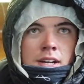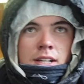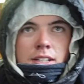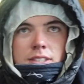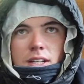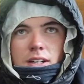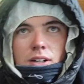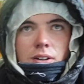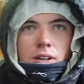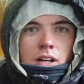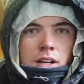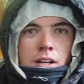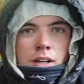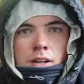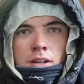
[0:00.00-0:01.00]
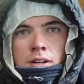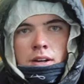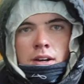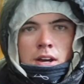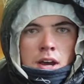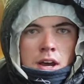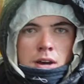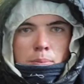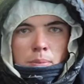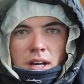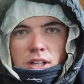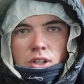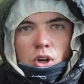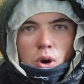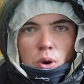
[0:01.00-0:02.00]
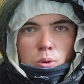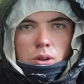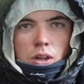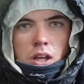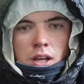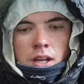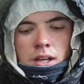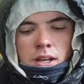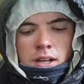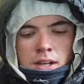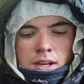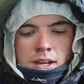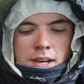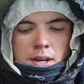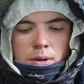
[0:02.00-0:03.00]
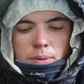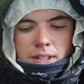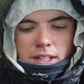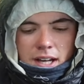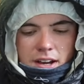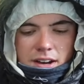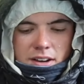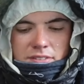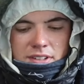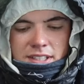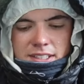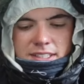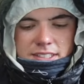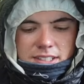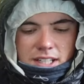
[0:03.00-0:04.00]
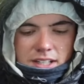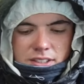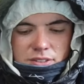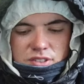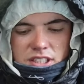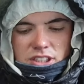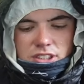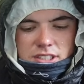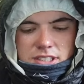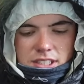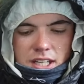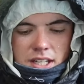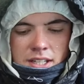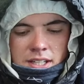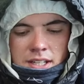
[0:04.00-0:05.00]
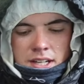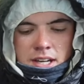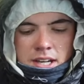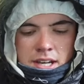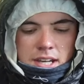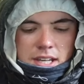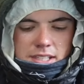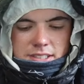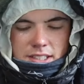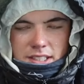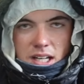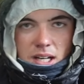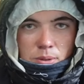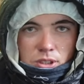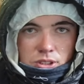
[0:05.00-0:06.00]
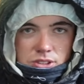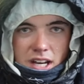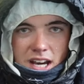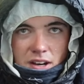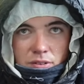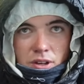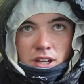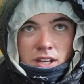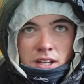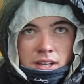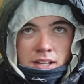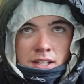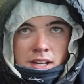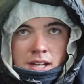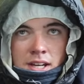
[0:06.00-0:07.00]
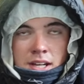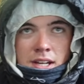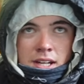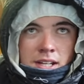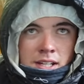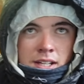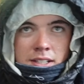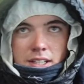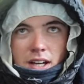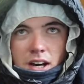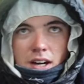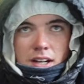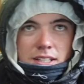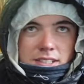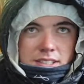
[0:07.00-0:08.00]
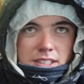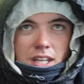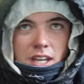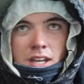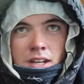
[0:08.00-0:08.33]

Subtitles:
So my goal when I'm having this kind of sessions is that I want to have the highest